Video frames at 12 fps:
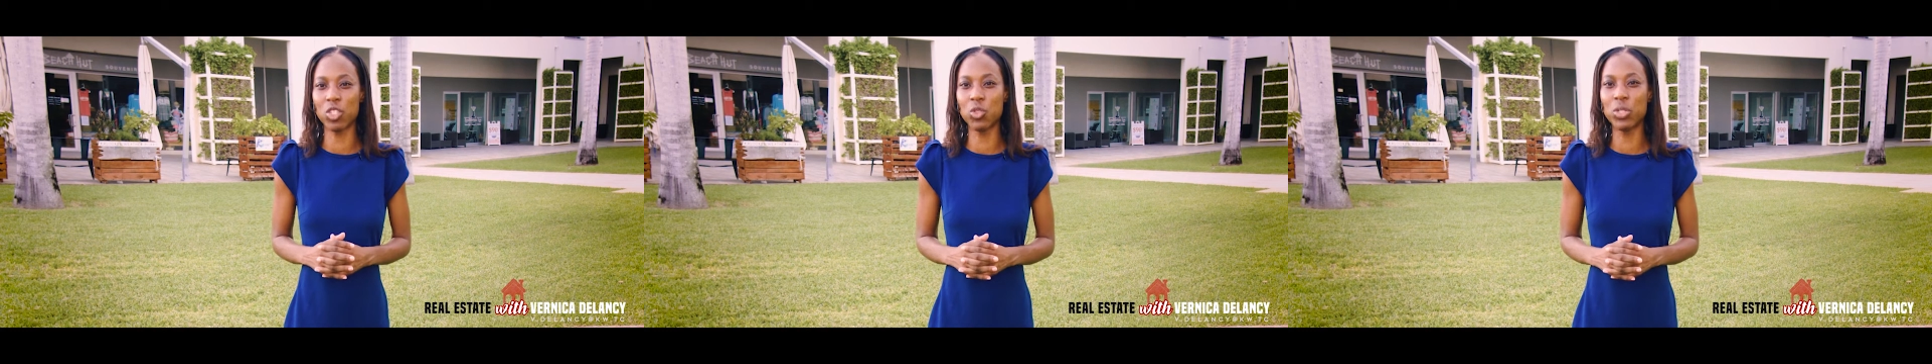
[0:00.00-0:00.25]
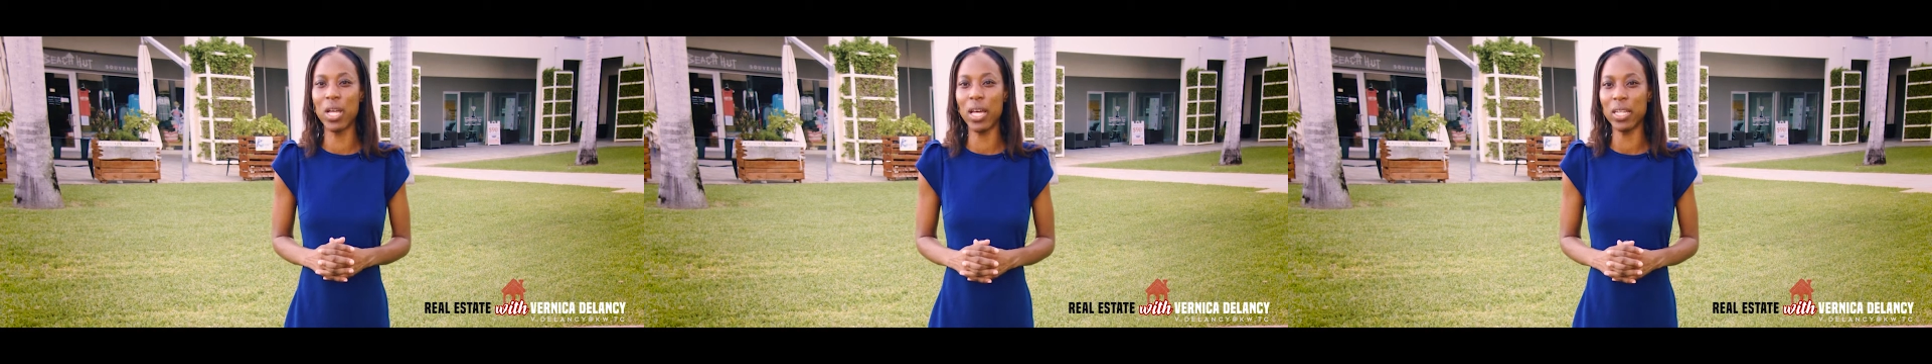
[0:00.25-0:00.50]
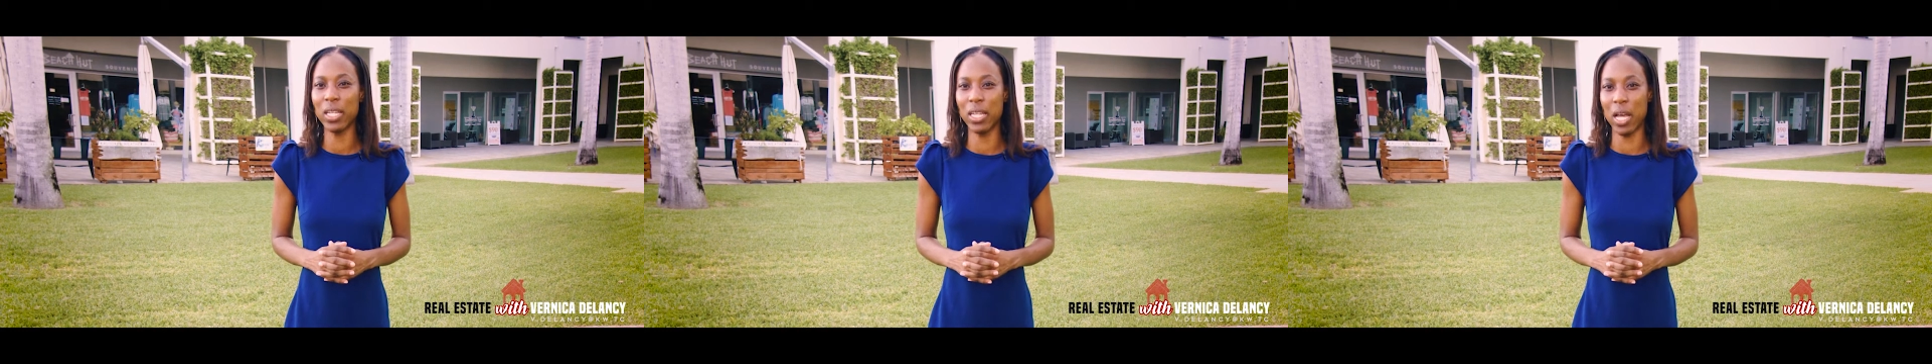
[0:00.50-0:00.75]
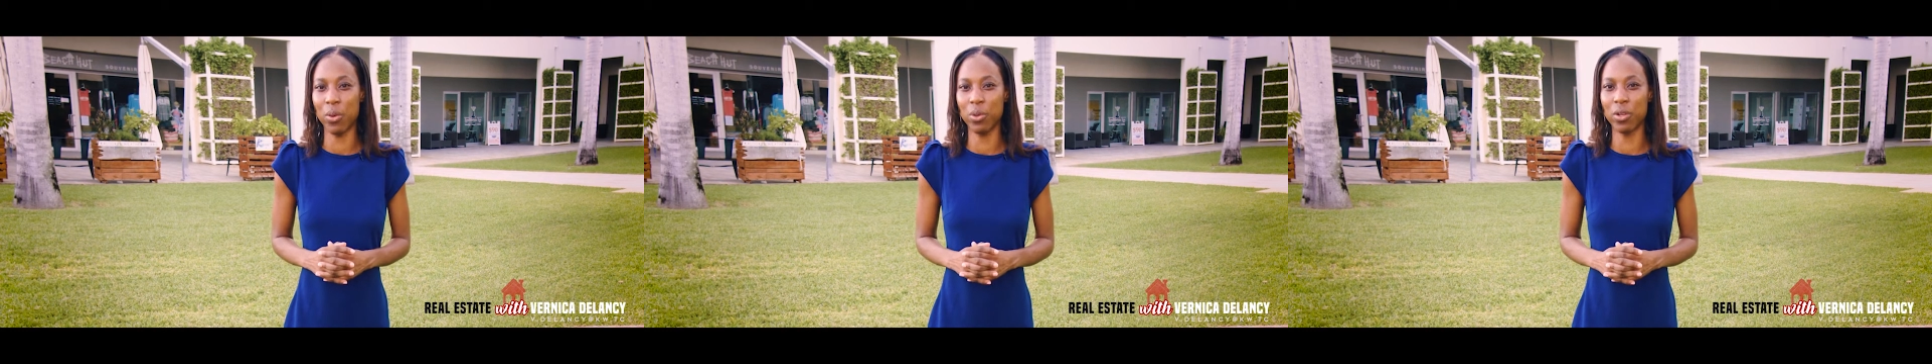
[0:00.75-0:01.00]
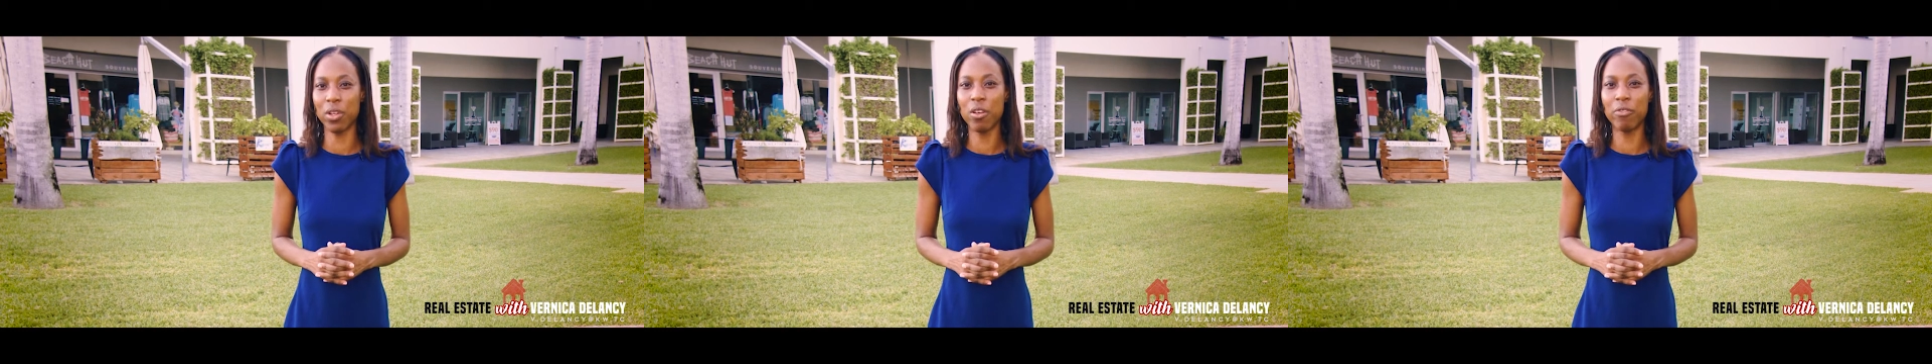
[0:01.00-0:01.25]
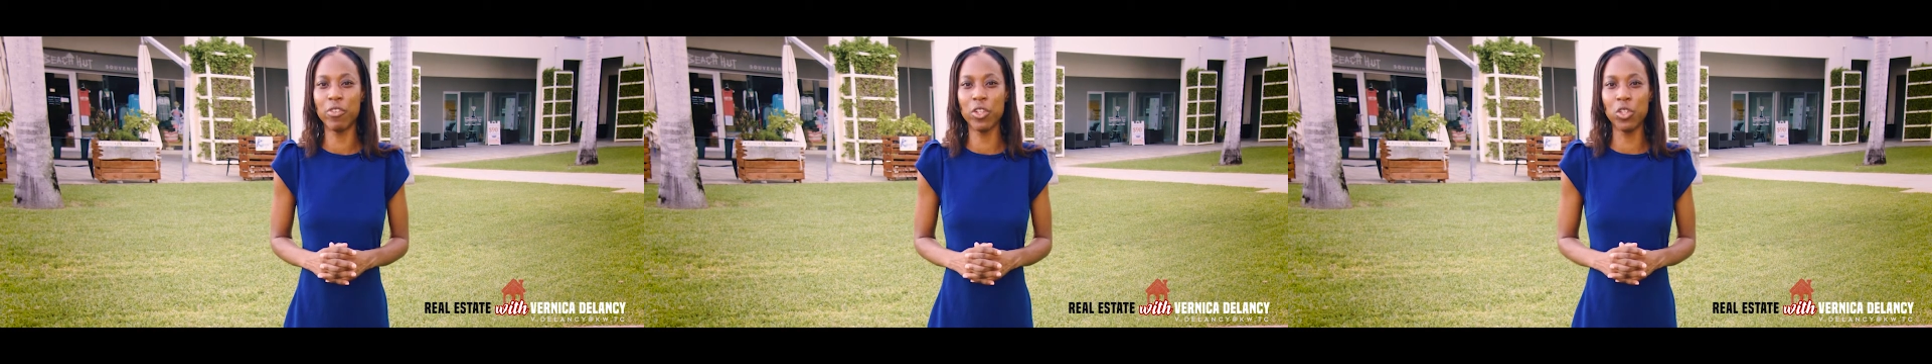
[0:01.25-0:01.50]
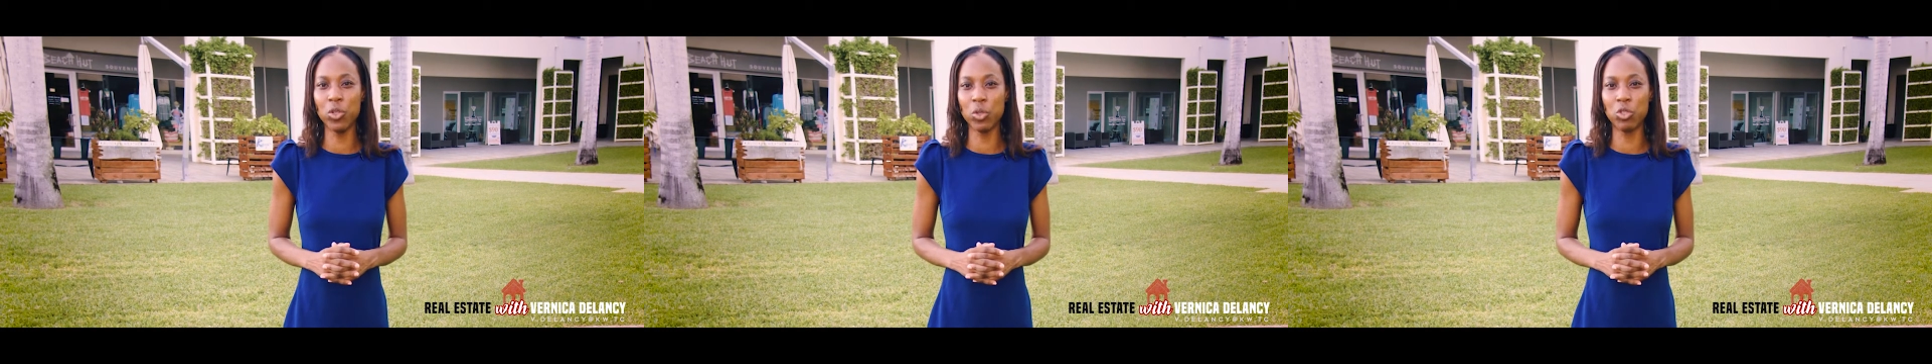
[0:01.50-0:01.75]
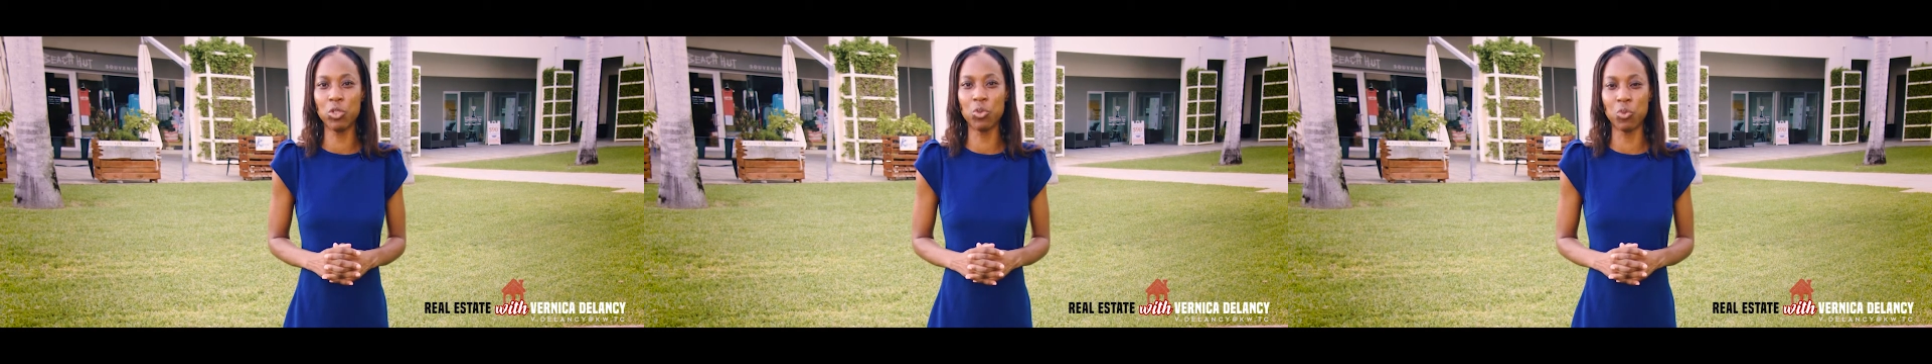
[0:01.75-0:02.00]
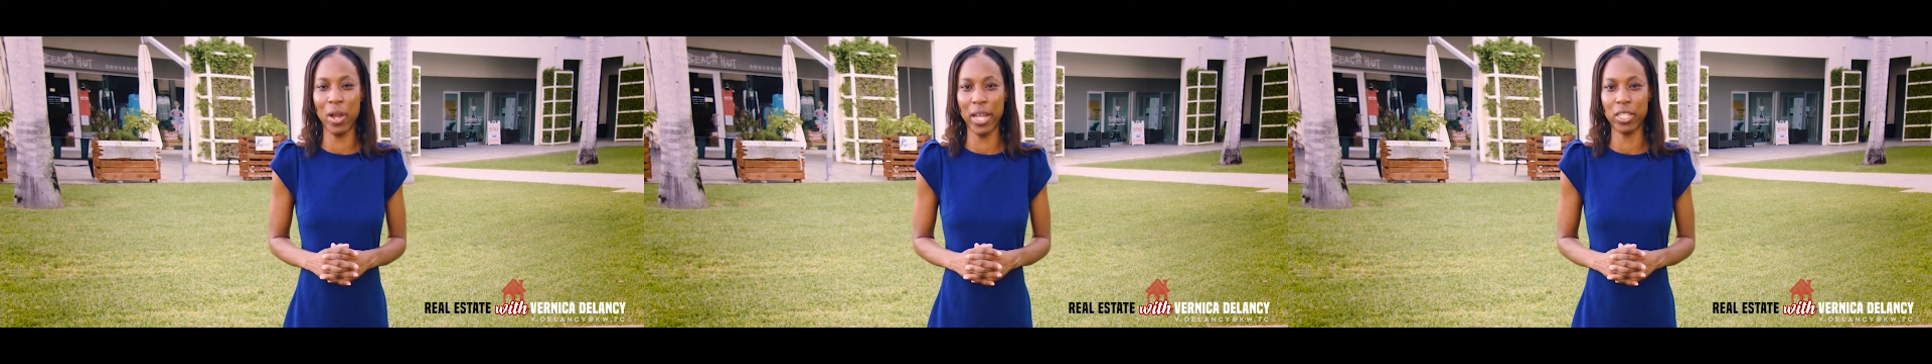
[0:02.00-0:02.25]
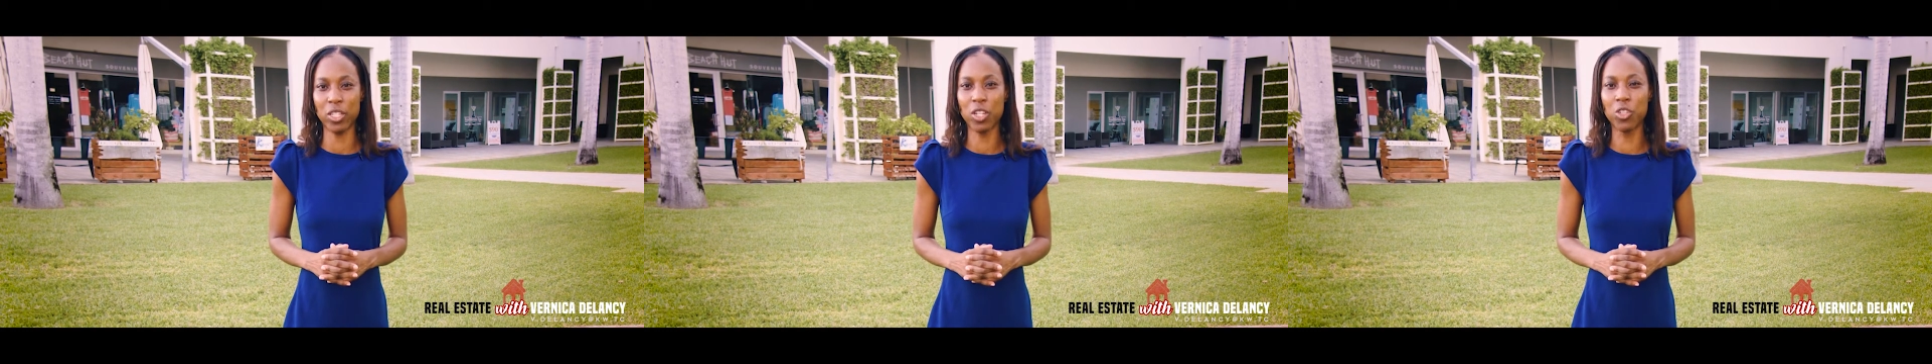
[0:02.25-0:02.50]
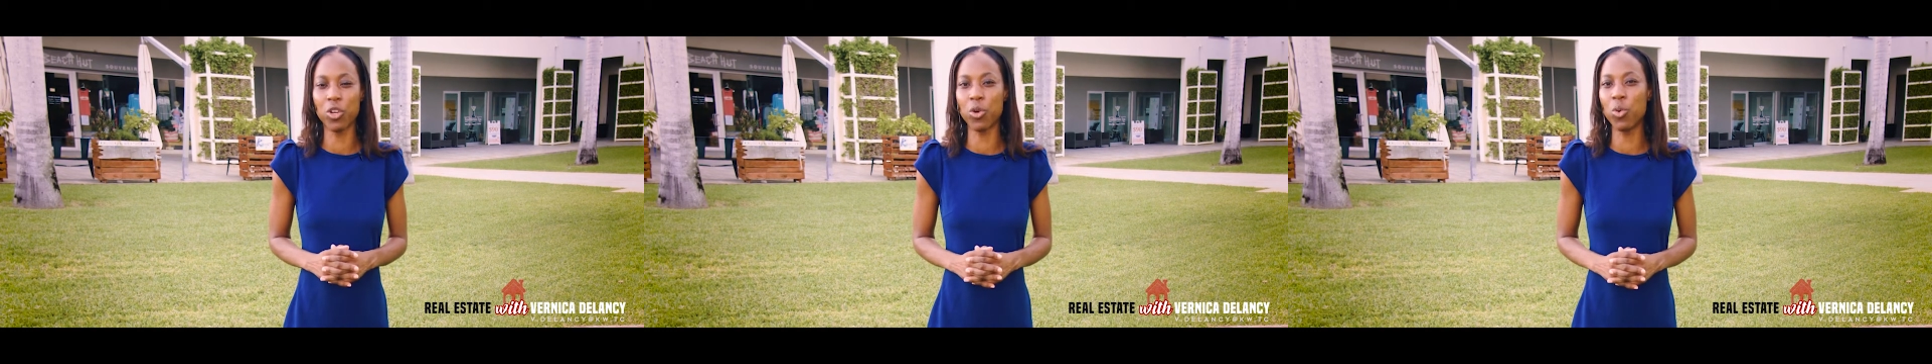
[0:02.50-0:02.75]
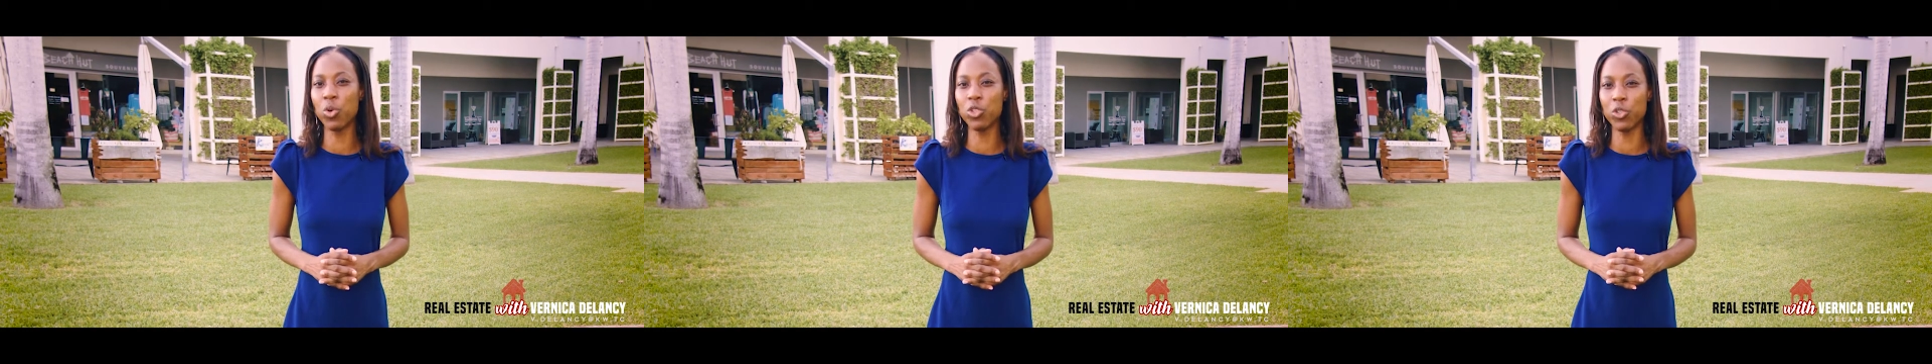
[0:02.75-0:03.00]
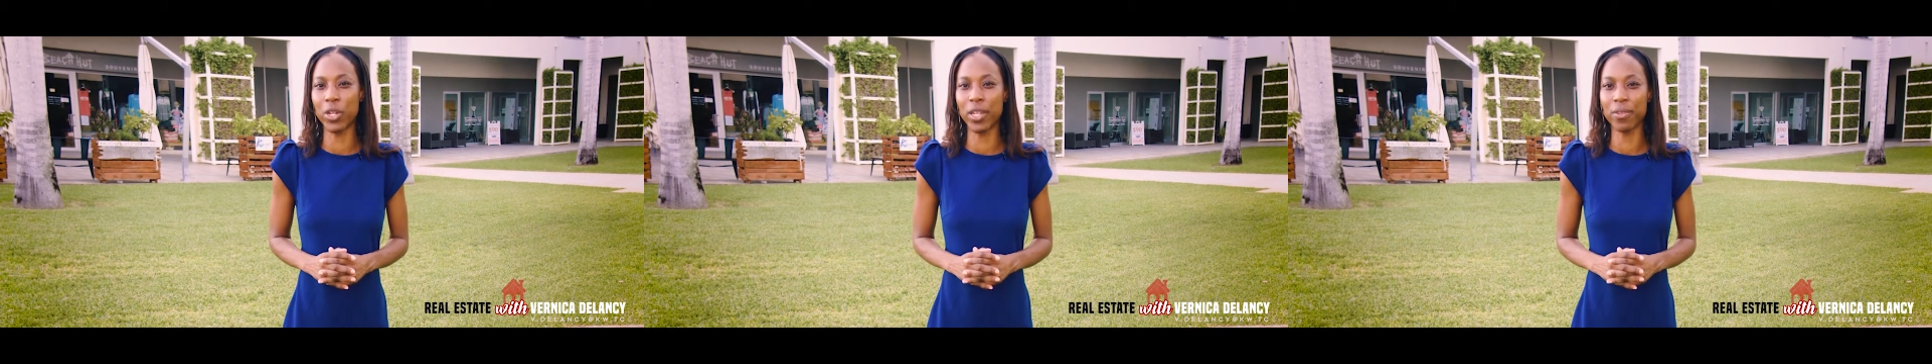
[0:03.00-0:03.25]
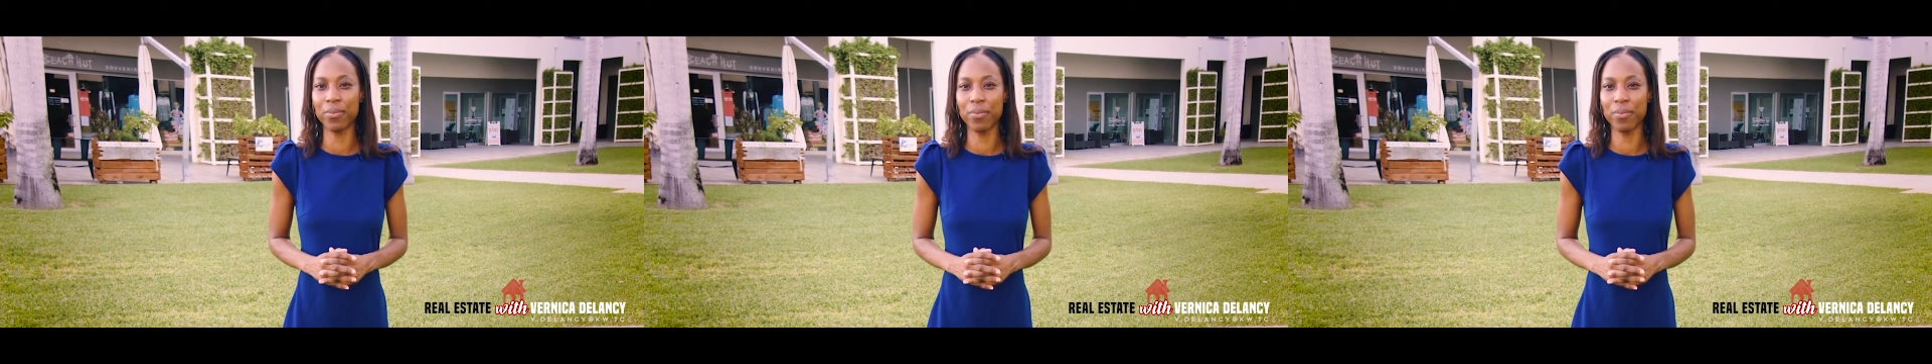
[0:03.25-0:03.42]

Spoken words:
do not allow for you to rent your own unit.